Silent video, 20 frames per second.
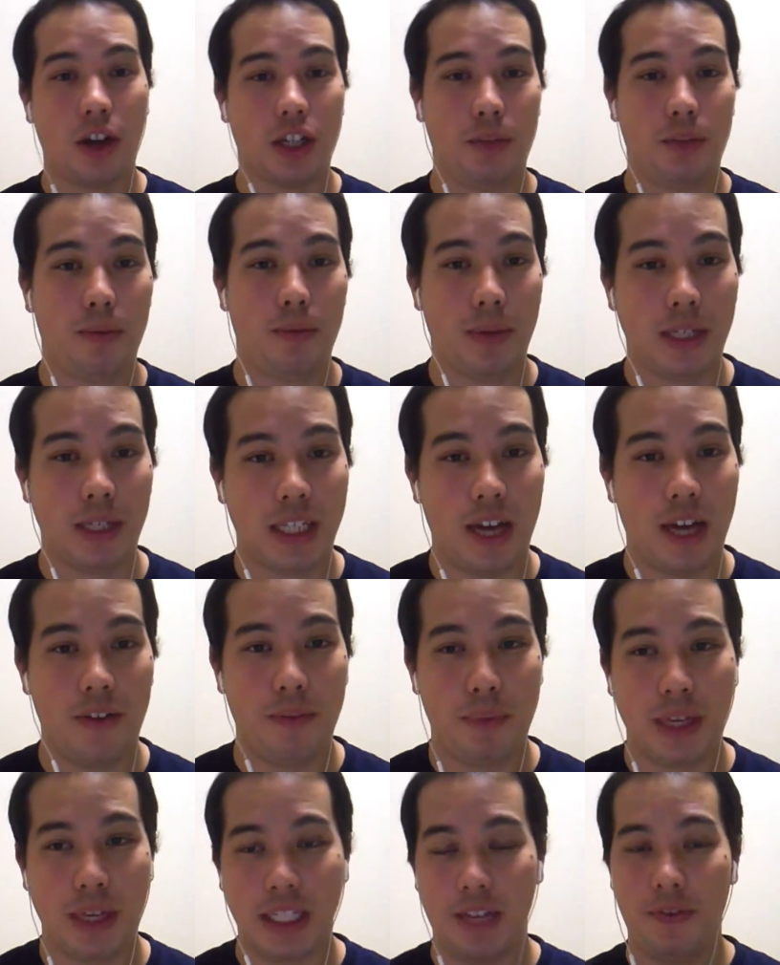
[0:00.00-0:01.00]
Boom on 7
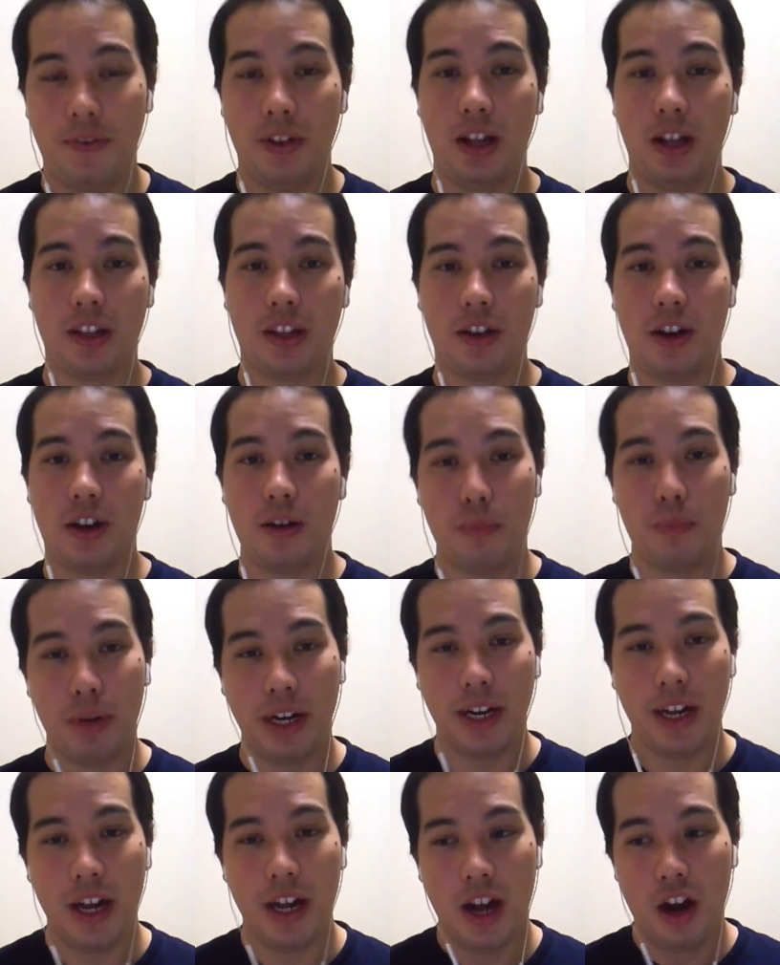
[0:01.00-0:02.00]
because they feel like they're at a
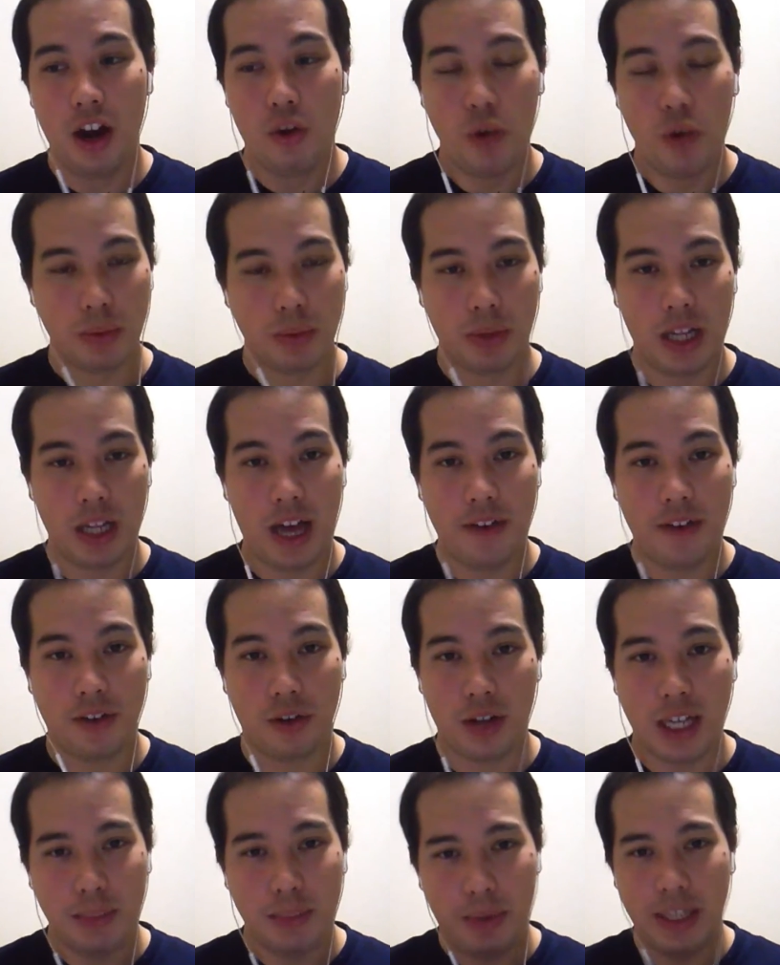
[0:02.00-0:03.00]
pretty reasonable life total,
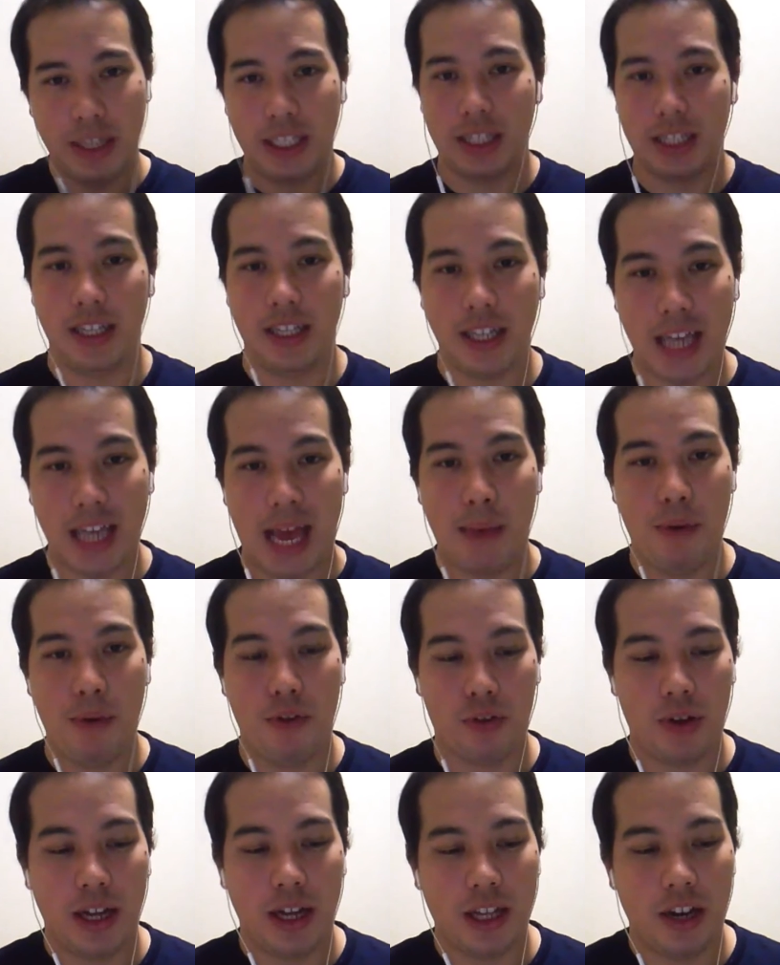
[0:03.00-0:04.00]
that's basically a game over
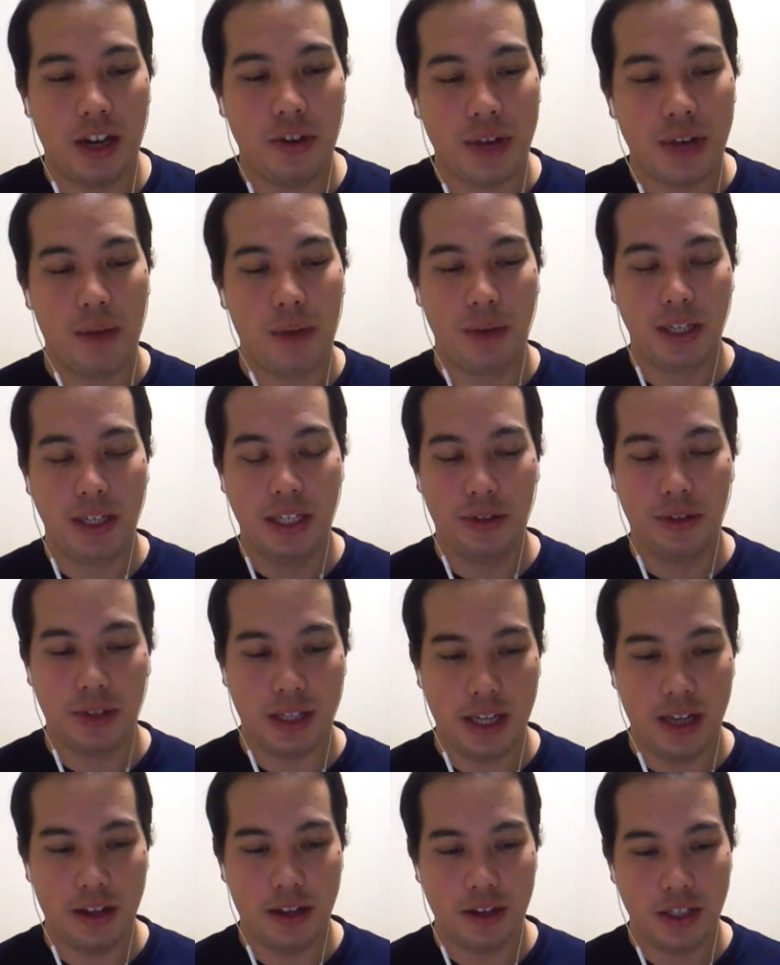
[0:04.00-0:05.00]
right there. You can't really deal with it
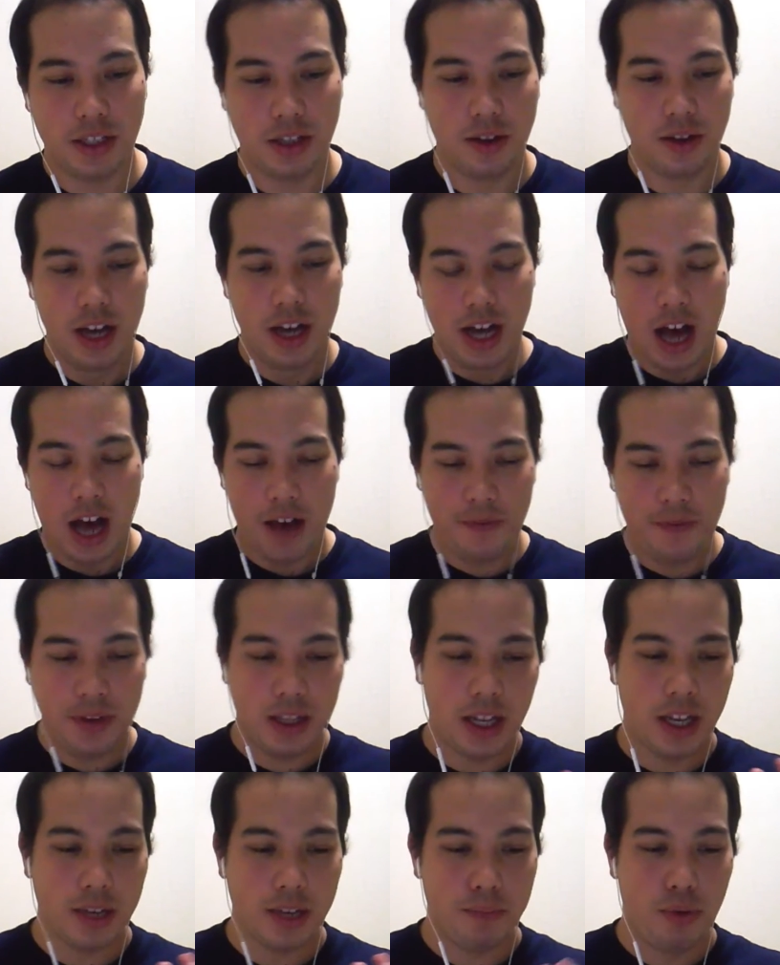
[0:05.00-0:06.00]
either. So I feel
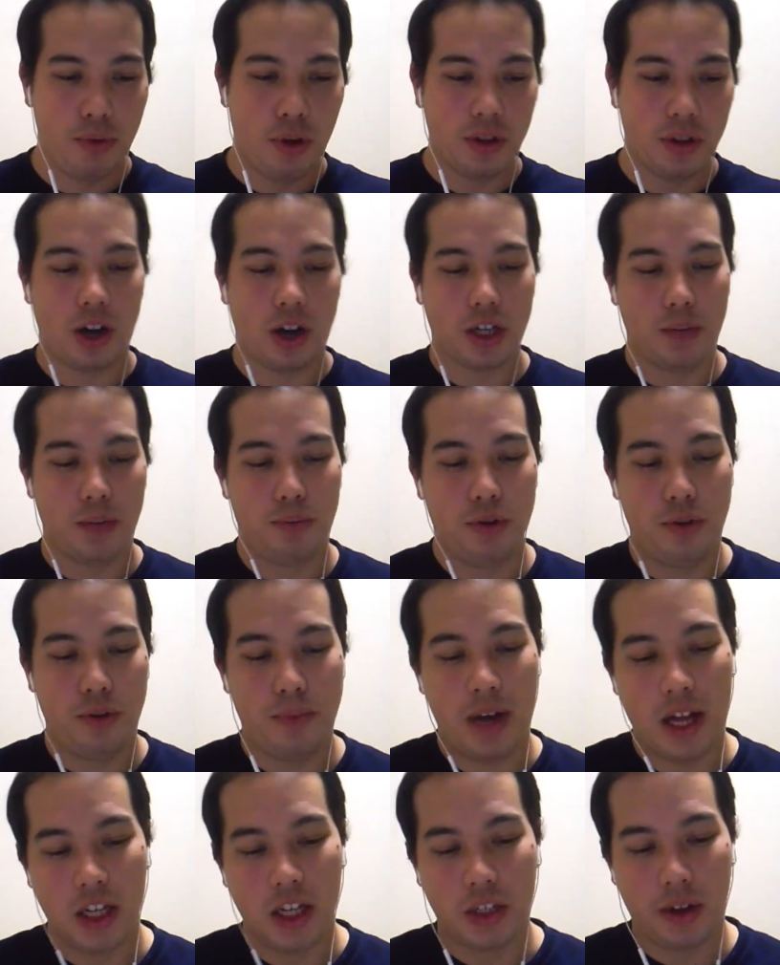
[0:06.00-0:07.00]
like both Dr. Boom
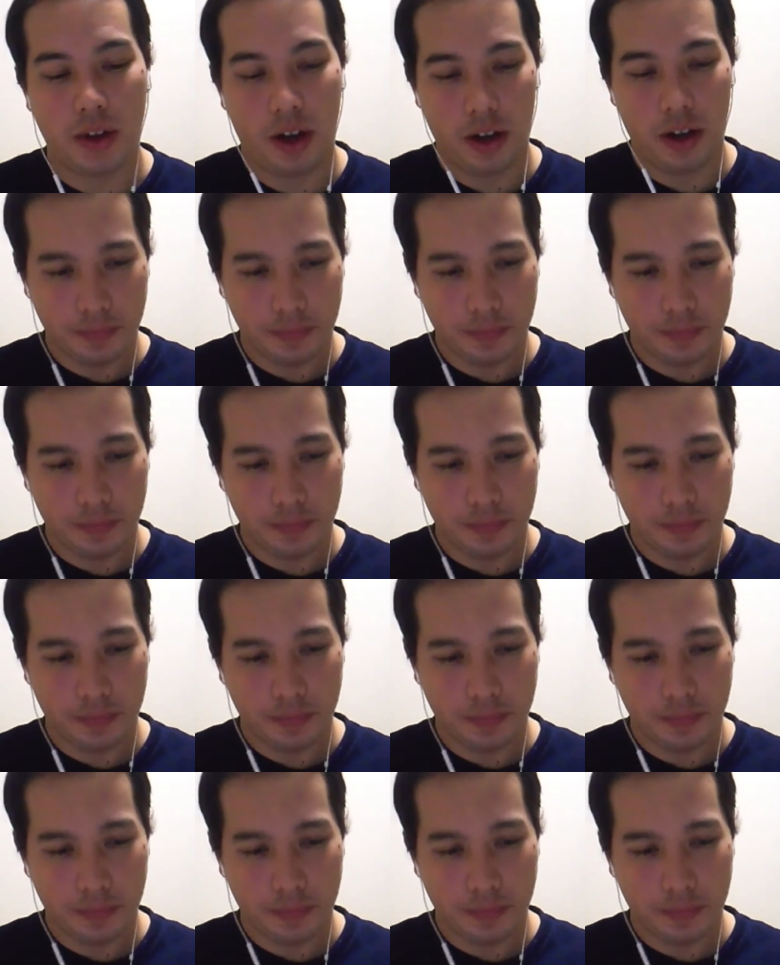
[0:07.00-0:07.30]
and Shredder,